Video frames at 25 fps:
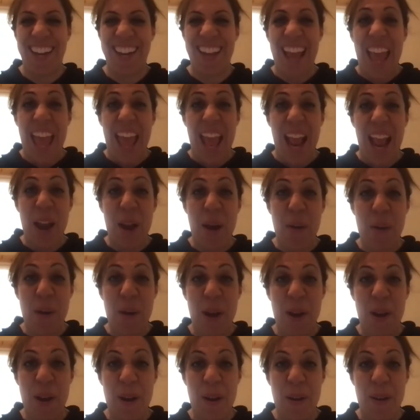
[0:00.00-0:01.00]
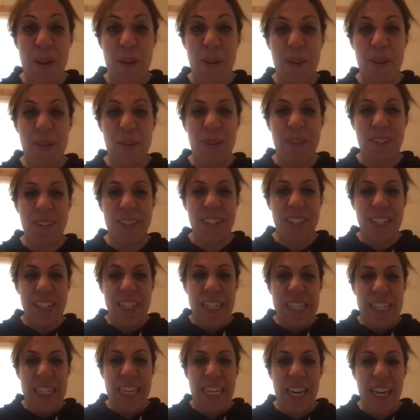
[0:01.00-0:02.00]
Hello, hello. Pleasure.
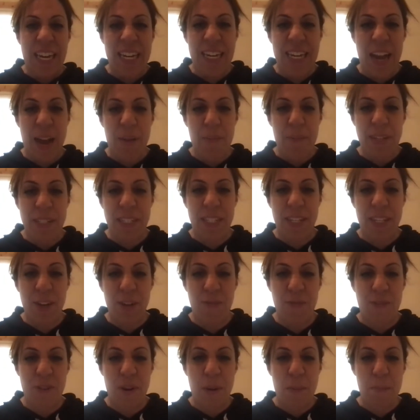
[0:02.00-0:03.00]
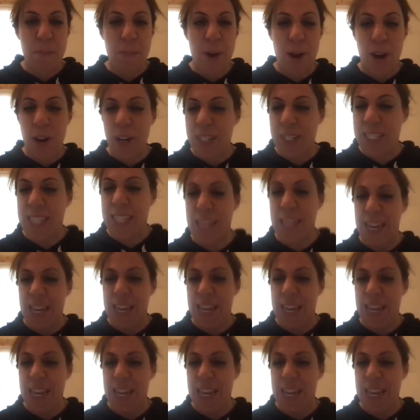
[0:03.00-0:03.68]
Coming to you from Park City,